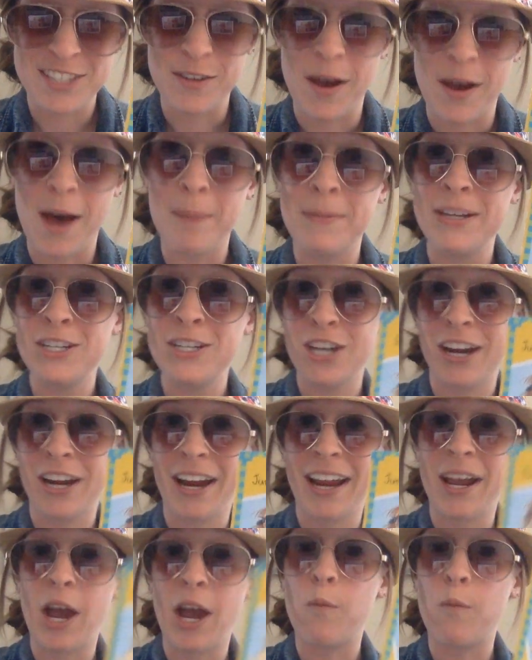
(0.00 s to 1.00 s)
So I'll be
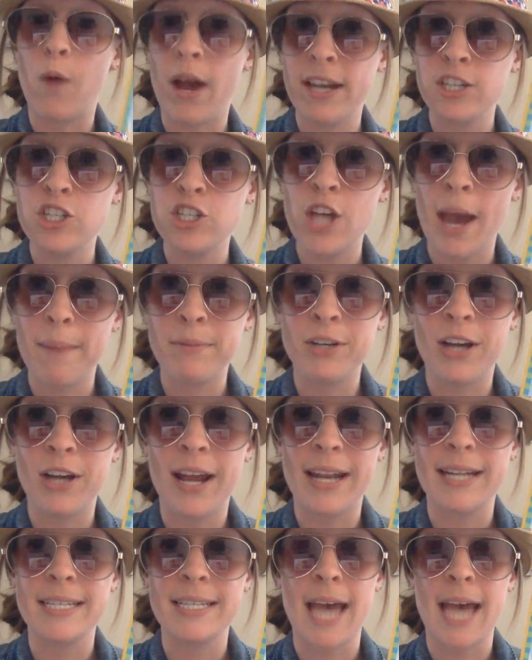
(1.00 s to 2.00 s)
sharing one chapter
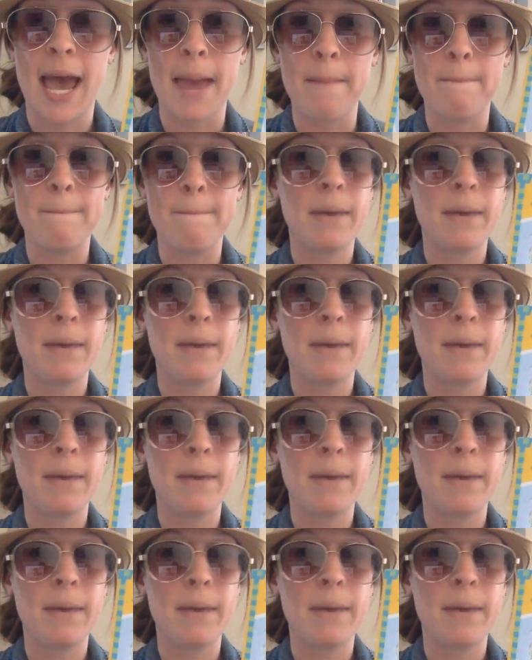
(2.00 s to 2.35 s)
at a time.